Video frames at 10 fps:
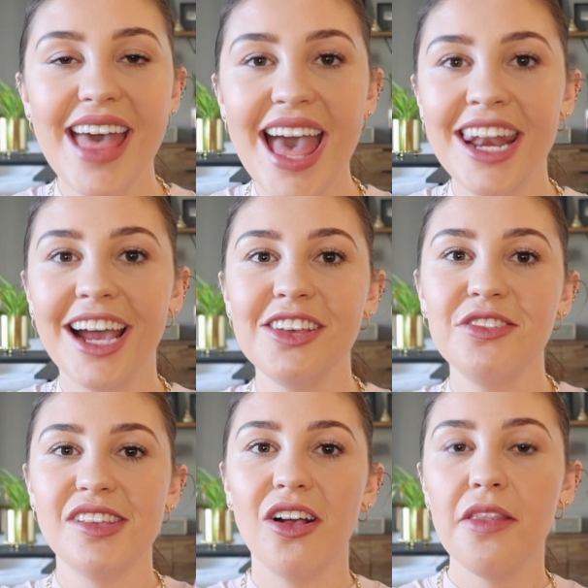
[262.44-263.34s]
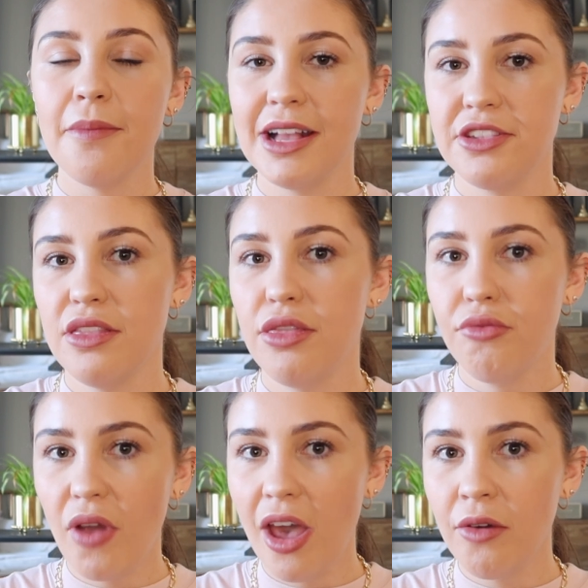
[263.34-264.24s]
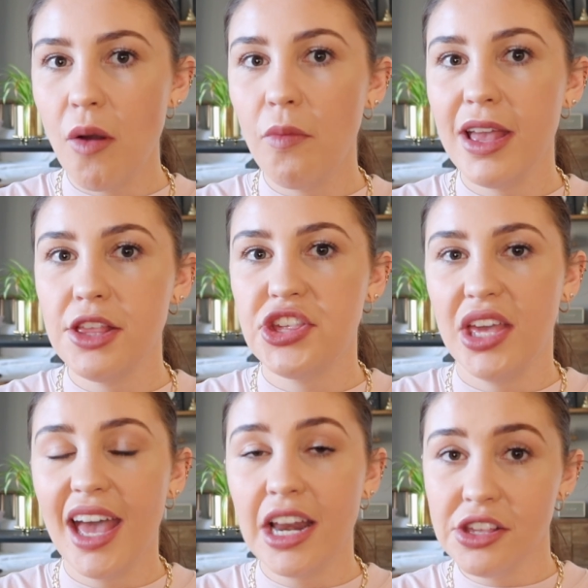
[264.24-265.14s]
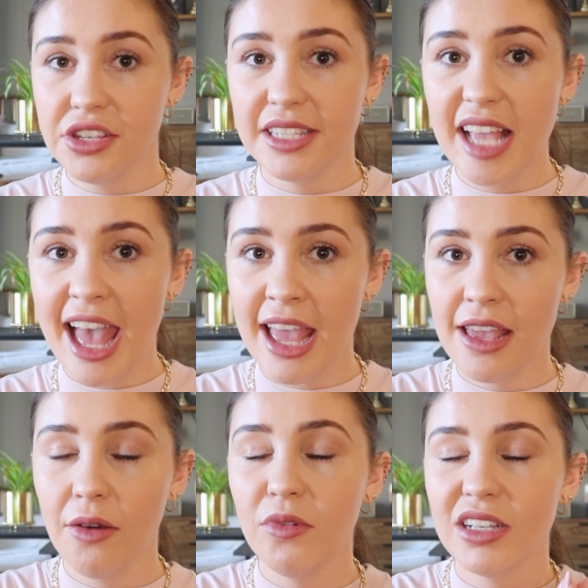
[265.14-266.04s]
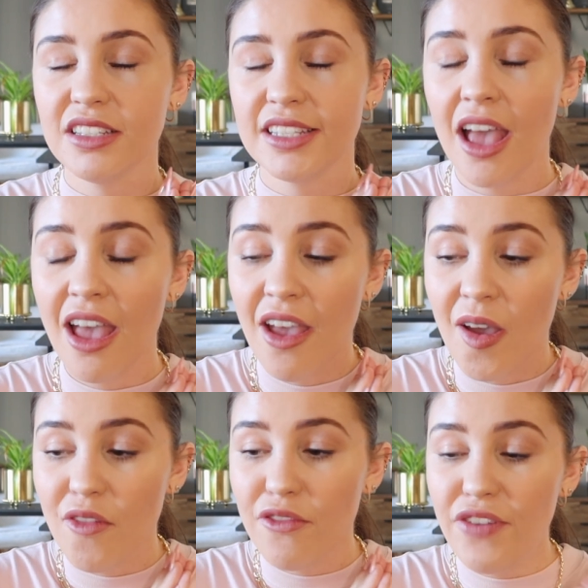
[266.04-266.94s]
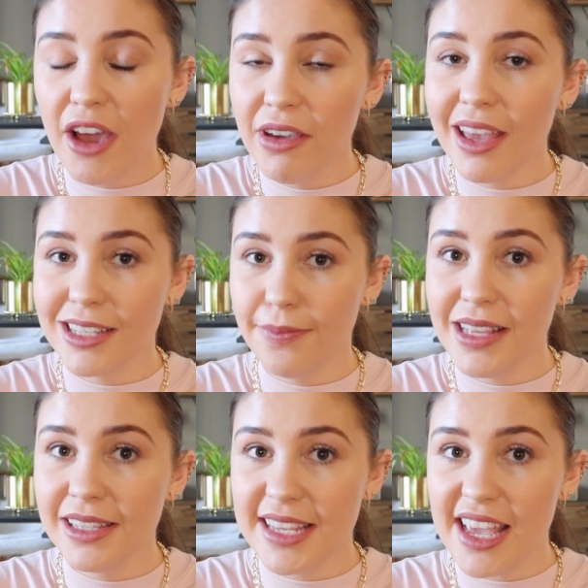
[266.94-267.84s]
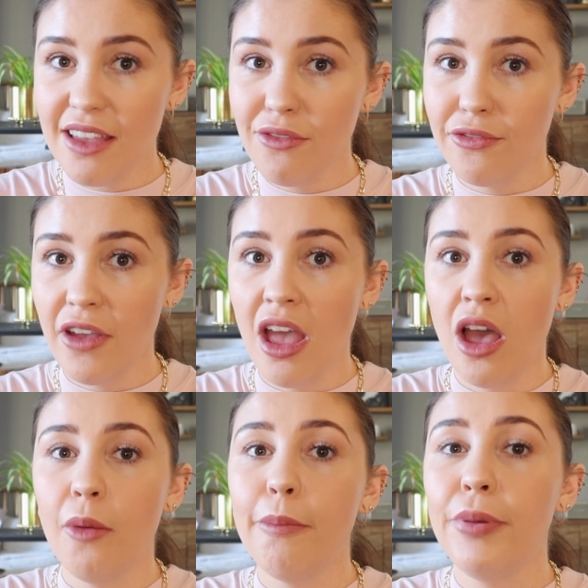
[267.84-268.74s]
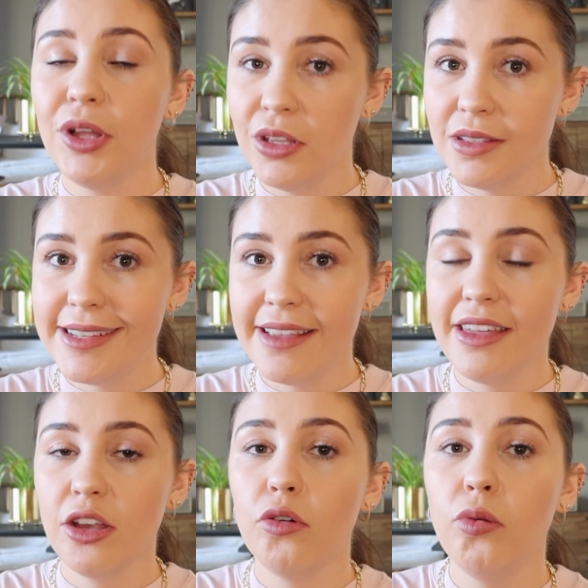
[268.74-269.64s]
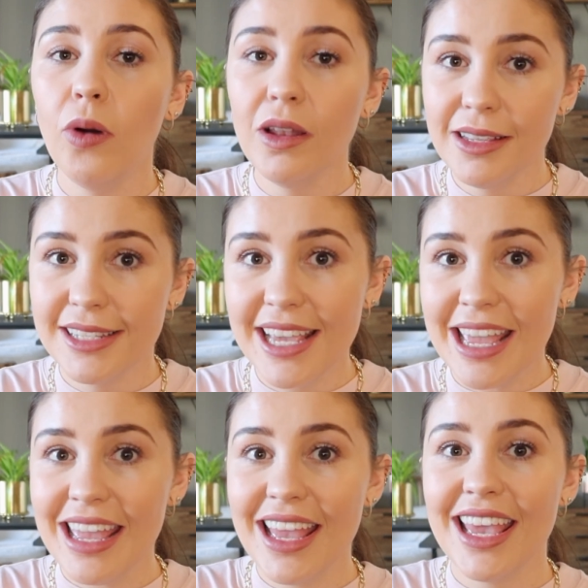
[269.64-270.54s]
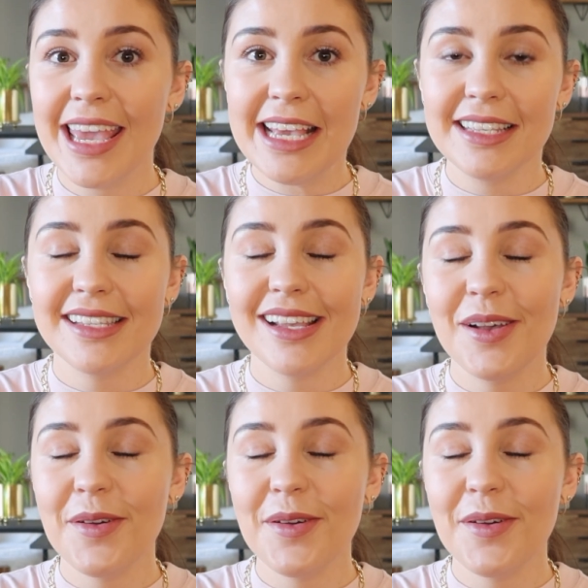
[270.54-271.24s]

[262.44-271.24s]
then I also got the matching throw, which, can I just say, was very expensive, but the quality is